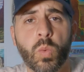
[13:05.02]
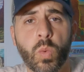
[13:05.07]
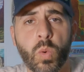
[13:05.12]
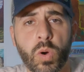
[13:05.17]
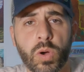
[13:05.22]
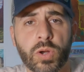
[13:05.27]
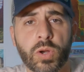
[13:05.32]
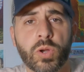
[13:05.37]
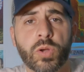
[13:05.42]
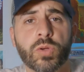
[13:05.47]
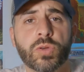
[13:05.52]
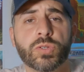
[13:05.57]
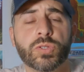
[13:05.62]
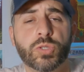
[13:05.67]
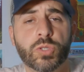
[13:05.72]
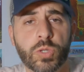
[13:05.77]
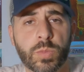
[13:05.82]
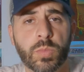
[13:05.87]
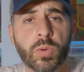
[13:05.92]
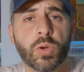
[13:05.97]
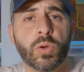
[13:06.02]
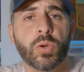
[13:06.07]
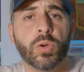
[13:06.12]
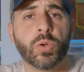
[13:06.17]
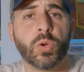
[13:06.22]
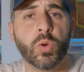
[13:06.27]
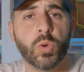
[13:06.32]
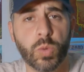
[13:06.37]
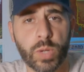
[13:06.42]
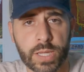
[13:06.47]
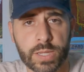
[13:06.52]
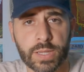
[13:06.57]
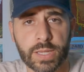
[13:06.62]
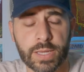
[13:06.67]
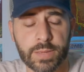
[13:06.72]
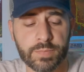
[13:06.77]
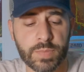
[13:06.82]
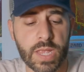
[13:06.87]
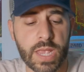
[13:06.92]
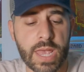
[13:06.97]
water super
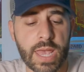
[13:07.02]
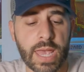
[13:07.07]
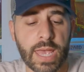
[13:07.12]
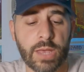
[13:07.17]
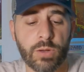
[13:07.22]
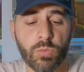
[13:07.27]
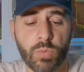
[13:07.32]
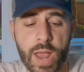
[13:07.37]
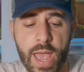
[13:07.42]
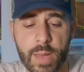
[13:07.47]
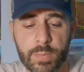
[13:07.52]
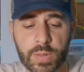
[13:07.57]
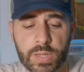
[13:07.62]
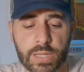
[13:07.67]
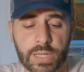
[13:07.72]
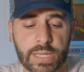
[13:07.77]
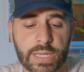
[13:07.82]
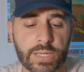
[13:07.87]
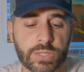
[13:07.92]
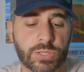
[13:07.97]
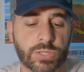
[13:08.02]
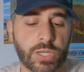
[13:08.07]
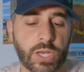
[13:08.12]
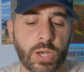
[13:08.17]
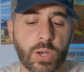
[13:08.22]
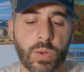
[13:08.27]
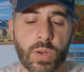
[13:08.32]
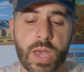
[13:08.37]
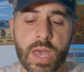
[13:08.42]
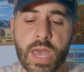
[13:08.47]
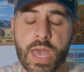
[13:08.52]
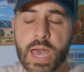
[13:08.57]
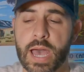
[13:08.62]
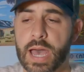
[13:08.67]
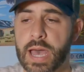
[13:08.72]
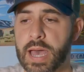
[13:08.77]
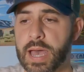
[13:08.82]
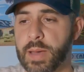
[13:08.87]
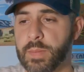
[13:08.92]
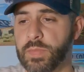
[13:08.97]
quickly and rapidly. So
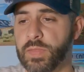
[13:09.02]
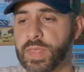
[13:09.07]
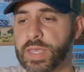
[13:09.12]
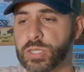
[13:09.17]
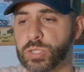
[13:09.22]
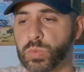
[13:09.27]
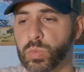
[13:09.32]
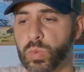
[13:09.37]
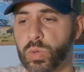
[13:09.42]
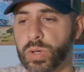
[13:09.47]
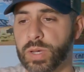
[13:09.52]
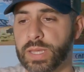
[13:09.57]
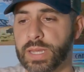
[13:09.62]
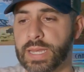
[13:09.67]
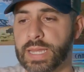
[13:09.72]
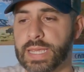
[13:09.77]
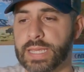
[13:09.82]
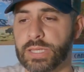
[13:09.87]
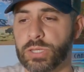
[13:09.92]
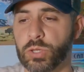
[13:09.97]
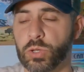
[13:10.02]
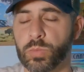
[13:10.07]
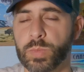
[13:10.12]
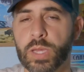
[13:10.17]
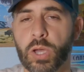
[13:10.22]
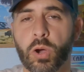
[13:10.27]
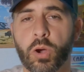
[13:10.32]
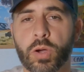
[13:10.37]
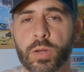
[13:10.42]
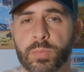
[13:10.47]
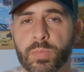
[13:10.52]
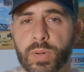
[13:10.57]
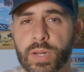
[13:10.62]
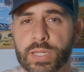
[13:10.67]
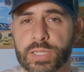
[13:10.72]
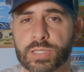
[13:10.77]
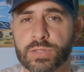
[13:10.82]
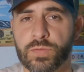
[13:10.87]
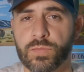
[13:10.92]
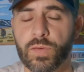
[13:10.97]
this one you'll be hard
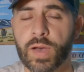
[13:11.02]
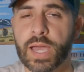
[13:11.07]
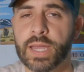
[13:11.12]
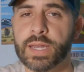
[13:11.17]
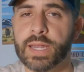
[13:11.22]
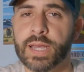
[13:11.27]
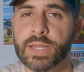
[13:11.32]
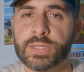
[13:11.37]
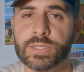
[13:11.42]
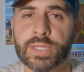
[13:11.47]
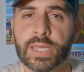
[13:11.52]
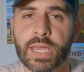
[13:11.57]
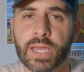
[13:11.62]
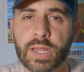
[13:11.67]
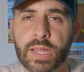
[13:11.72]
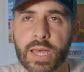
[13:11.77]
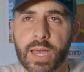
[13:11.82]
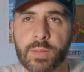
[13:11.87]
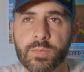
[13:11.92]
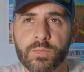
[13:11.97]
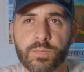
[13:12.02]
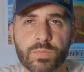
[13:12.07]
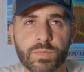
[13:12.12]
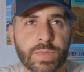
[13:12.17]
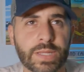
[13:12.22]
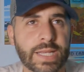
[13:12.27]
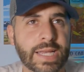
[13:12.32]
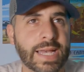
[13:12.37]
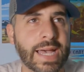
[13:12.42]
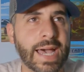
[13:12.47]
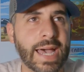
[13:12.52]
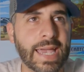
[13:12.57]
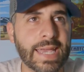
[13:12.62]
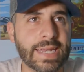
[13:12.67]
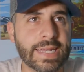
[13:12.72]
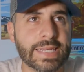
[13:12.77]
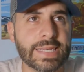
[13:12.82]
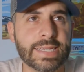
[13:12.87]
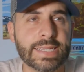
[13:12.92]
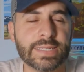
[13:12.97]
pressed to find on sale. I'm
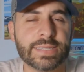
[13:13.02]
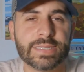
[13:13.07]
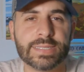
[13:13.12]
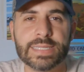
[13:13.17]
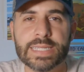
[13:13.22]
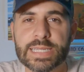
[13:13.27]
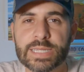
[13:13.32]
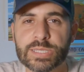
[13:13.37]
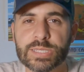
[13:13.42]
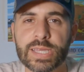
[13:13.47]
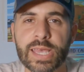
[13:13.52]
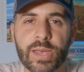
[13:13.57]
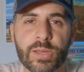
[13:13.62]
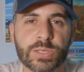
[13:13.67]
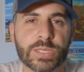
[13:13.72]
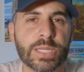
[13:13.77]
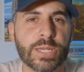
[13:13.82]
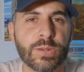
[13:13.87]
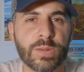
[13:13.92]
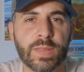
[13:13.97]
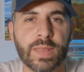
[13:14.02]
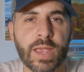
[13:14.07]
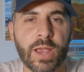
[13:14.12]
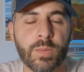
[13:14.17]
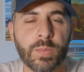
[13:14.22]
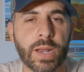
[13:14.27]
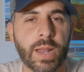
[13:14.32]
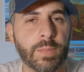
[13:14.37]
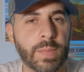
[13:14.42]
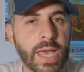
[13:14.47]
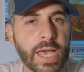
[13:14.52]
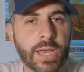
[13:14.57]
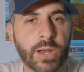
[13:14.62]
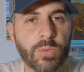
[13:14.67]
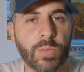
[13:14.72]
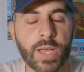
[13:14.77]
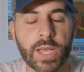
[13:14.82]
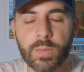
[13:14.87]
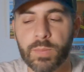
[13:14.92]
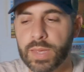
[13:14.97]
kind of seen sales here and there, but I'm not
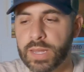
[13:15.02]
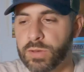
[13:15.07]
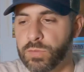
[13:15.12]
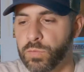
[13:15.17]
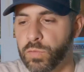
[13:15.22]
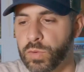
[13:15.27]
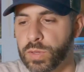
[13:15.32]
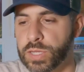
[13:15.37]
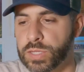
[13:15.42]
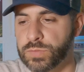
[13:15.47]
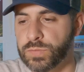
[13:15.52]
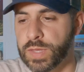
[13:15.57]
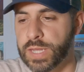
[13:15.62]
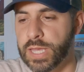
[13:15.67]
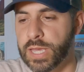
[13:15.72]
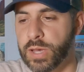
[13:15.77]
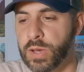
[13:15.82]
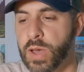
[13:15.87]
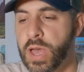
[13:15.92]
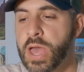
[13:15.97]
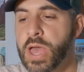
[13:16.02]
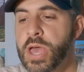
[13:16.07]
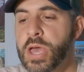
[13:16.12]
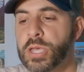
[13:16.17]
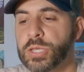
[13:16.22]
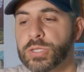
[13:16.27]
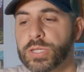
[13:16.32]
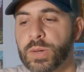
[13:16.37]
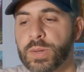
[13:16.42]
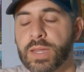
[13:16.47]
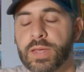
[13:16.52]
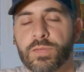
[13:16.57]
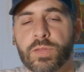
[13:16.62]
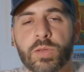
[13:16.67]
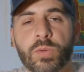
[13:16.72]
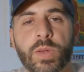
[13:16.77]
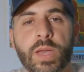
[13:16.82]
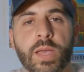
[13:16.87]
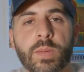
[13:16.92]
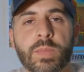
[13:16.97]
going to recommend it for this video, so I
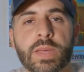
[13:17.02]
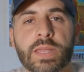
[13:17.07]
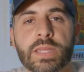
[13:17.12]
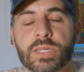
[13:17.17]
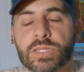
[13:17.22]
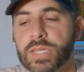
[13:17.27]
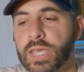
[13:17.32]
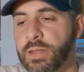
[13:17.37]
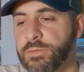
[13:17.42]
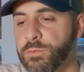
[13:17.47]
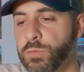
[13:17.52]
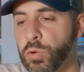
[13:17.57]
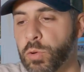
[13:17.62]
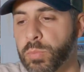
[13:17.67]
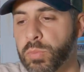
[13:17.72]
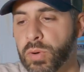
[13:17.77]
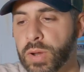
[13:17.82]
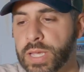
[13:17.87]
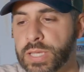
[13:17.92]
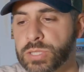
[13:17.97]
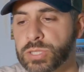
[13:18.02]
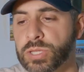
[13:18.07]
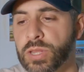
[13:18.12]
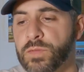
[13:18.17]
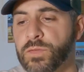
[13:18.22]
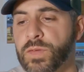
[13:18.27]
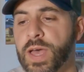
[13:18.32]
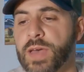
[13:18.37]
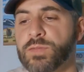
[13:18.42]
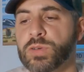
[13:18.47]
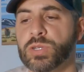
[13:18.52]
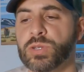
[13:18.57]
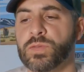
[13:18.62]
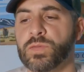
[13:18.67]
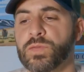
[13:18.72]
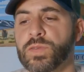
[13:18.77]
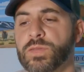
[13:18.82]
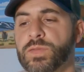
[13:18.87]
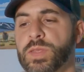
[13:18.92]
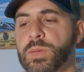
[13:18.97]
definitely recommend this at full price. So the
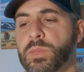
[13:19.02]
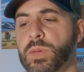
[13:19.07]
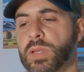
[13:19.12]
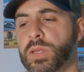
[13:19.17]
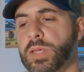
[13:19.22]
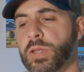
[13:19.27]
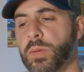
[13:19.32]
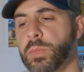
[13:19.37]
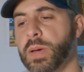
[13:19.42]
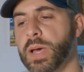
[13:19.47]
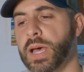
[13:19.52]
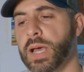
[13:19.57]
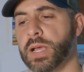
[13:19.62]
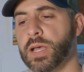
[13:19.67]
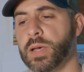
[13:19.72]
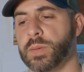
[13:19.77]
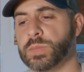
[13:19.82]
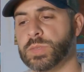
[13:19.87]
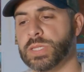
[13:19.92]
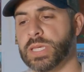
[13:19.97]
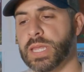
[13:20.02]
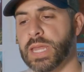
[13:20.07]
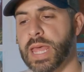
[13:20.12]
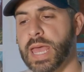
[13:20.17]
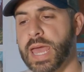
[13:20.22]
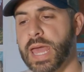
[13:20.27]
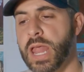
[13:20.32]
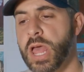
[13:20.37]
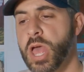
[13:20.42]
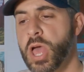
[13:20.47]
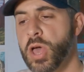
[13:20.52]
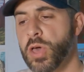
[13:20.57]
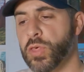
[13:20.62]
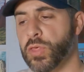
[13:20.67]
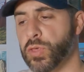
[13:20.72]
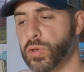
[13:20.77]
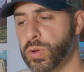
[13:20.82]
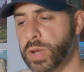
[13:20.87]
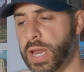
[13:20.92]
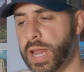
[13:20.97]
550 milliliter pot comes in at
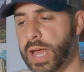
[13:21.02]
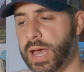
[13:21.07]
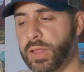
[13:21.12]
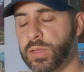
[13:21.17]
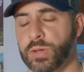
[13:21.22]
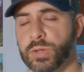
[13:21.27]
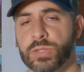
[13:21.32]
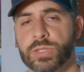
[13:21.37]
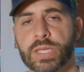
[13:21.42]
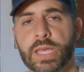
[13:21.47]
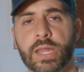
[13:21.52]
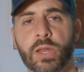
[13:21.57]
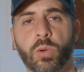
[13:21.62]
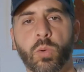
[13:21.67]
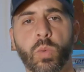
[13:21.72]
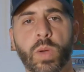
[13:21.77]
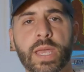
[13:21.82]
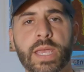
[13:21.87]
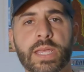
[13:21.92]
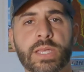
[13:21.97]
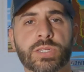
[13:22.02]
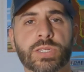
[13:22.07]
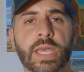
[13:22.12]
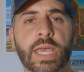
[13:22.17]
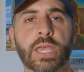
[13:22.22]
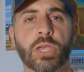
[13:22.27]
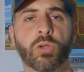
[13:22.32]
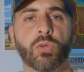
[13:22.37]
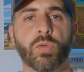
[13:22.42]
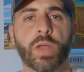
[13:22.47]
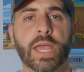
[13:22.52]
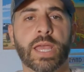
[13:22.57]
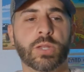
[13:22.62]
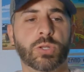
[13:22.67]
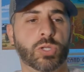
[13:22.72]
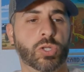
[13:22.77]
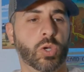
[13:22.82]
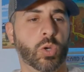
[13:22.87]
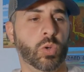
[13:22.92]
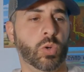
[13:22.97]
$30, and it weighs a
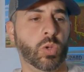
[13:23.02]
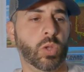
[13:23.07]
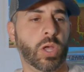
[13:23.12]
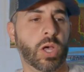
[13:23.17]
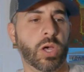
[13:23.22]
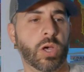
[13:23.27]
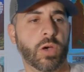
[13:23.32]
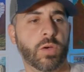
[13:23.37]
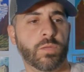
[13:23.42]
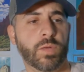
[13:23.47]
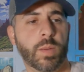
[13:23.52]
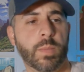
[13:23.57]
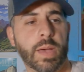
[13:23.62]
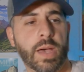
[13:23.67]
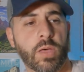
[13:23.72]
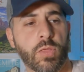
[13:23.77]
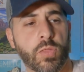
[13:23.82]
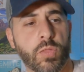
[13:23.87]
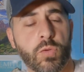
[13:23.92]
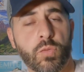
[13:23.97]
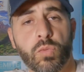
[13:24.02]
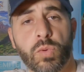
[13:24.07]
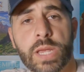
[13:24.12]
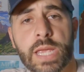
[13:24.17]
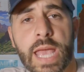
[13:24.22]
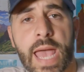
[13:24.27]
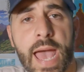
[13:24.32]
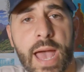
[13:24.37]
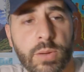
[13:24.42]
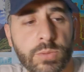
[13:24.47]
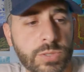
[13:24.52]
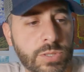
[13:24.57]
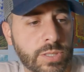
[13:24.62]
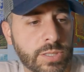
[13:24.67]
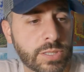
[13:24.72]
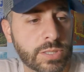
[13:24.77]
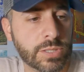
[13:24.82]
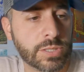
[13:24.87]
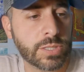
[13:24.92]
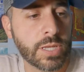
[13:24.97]
grand total of about 3
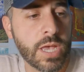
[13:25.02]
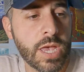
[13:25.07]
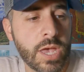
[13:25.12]
ounces,